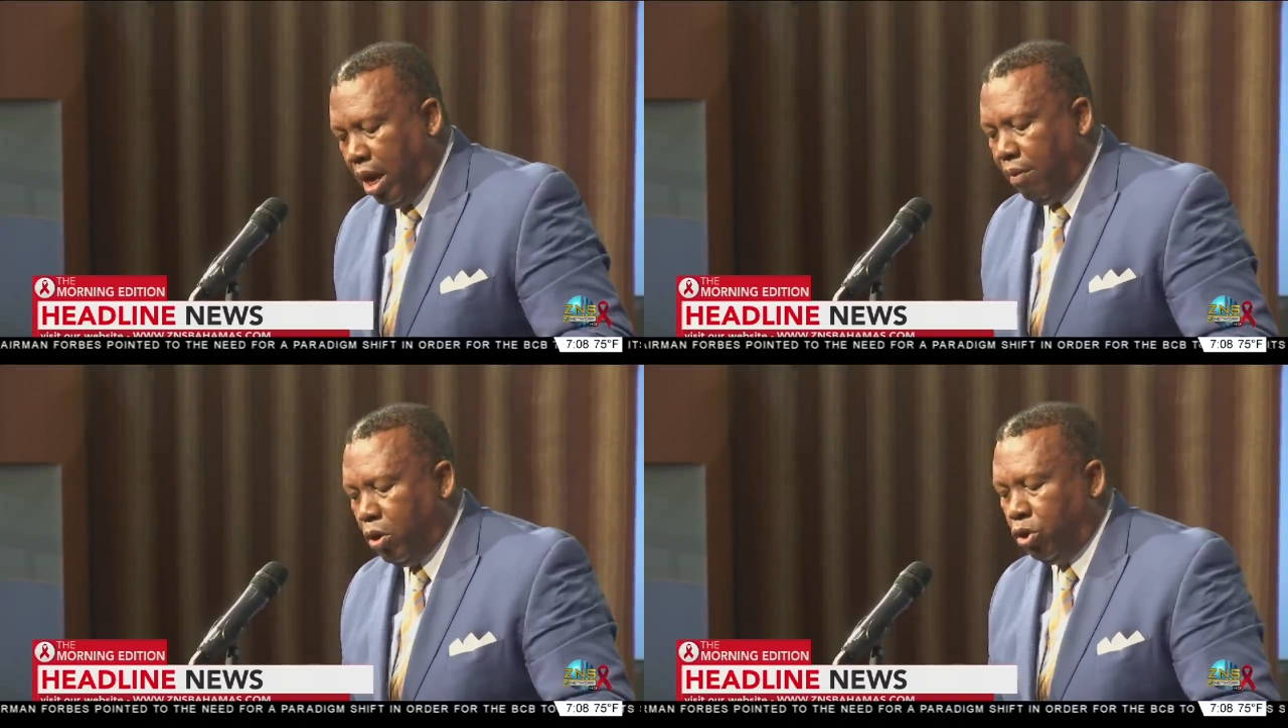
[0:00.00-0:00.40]

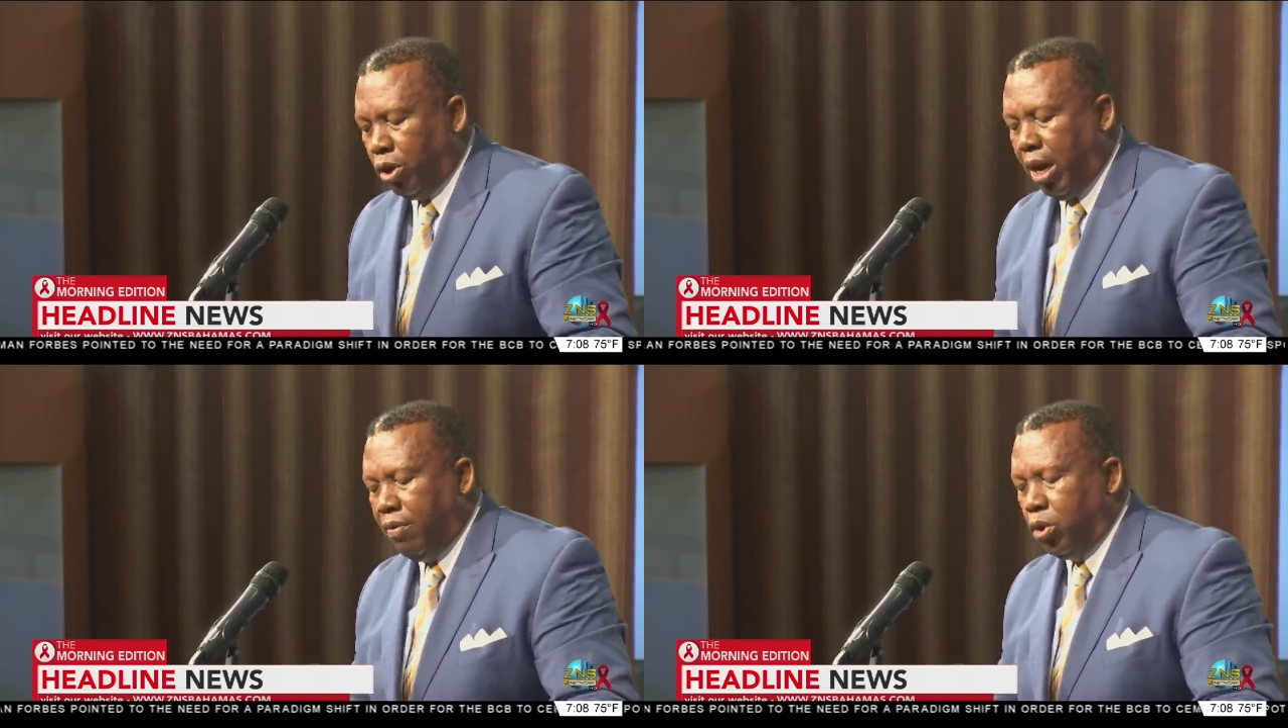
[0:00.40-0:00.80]

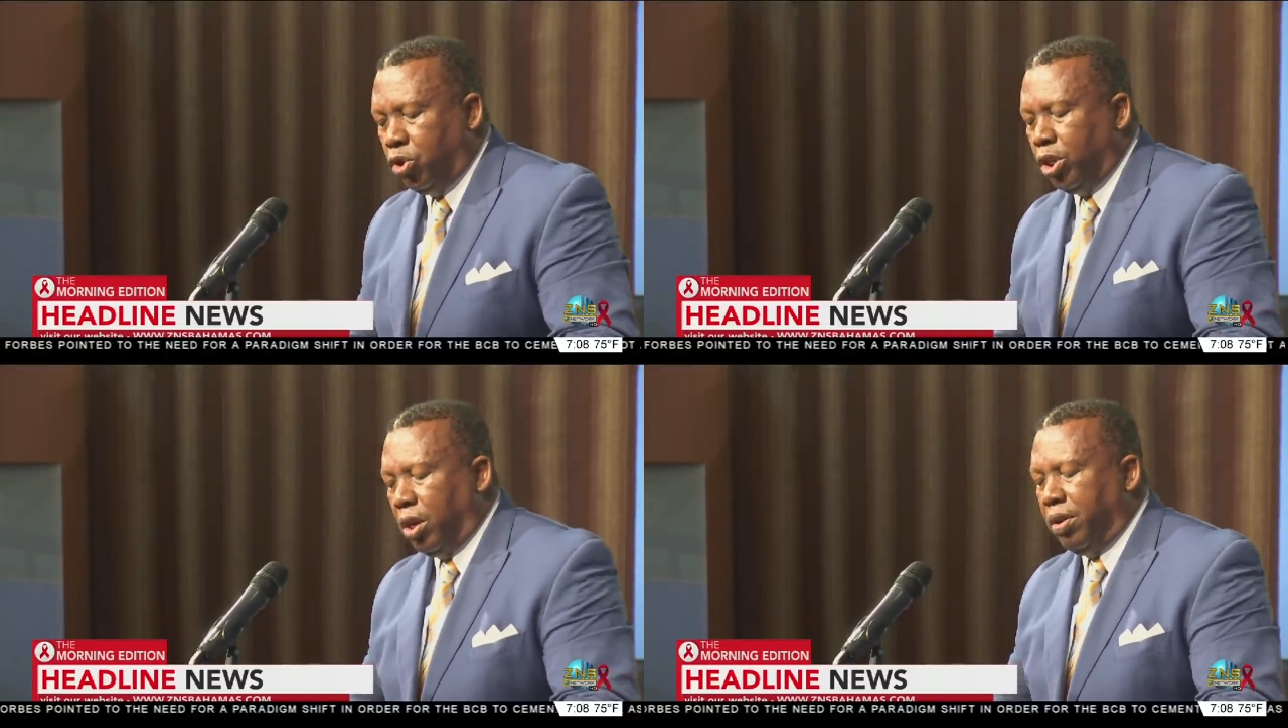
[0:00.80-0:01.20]

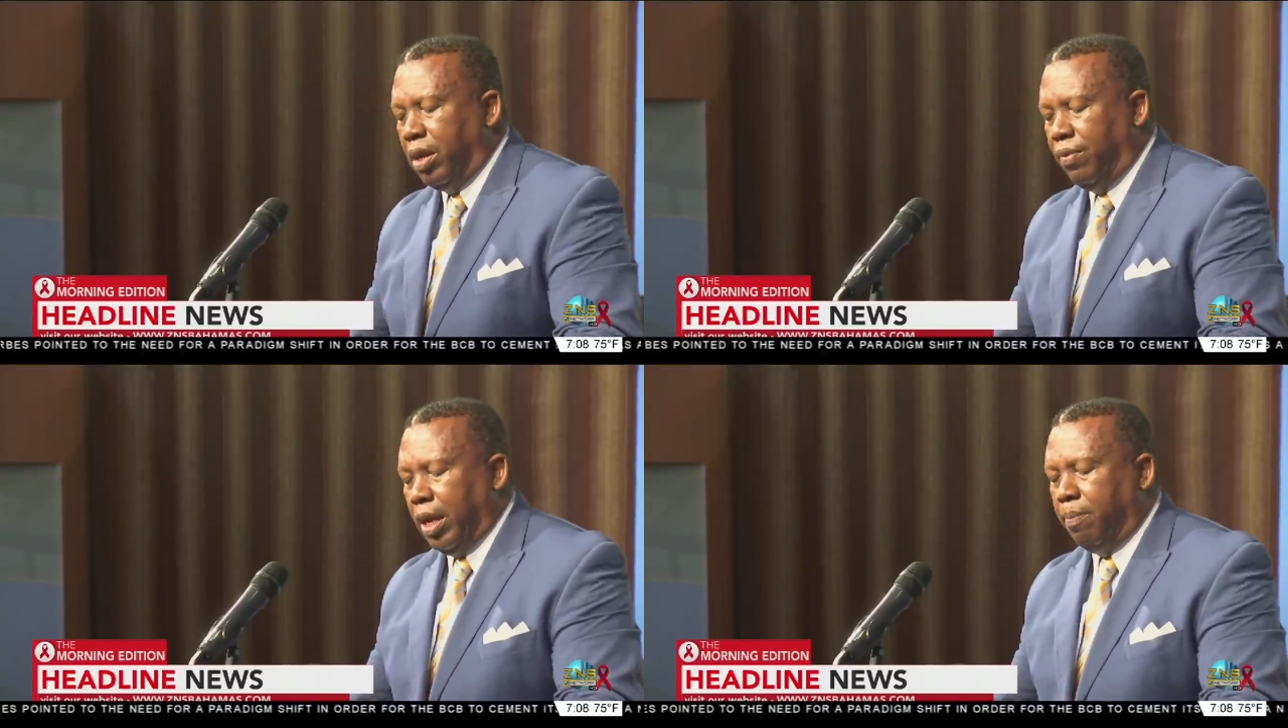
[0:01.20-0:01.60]

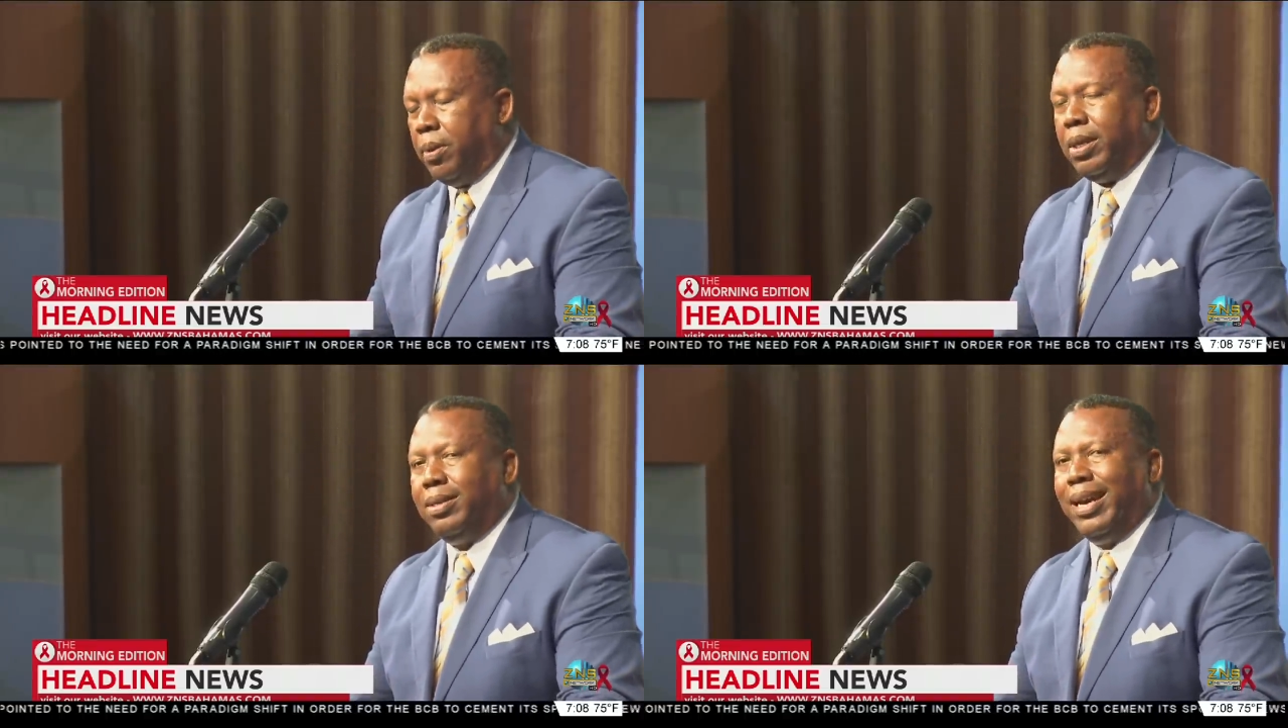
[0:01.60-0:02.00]
evolutionary
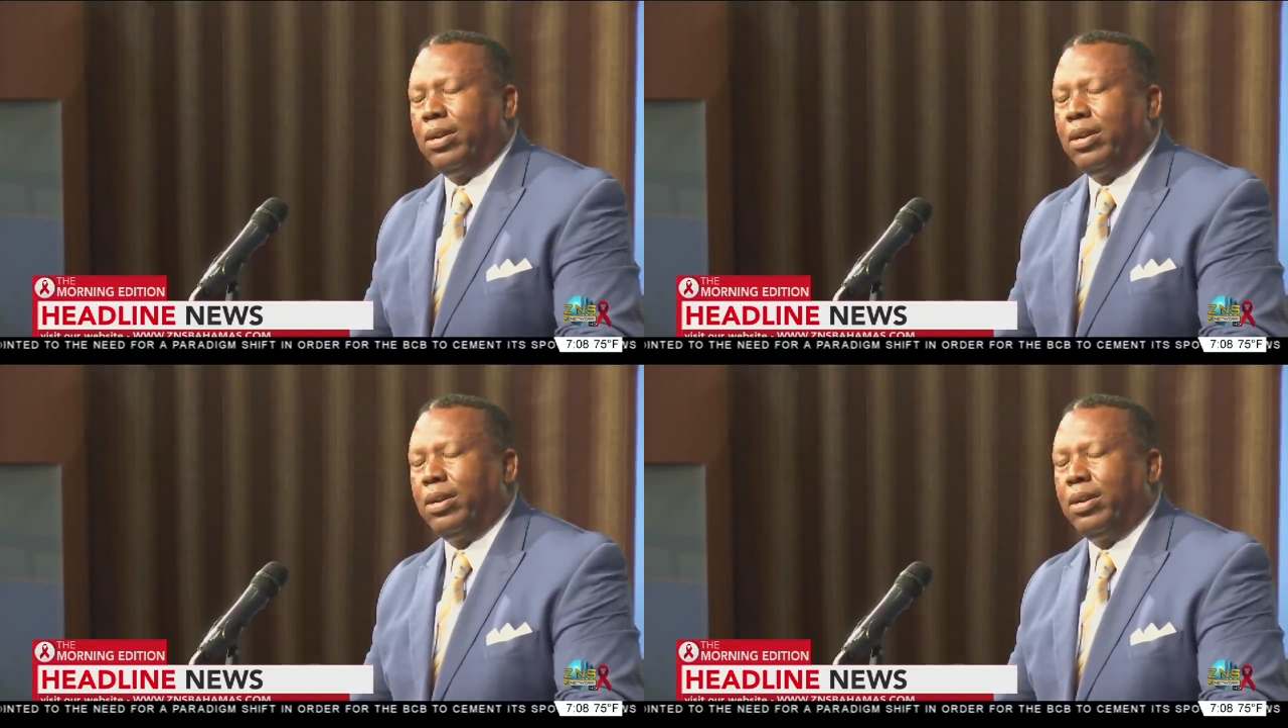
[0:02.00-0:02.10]
development and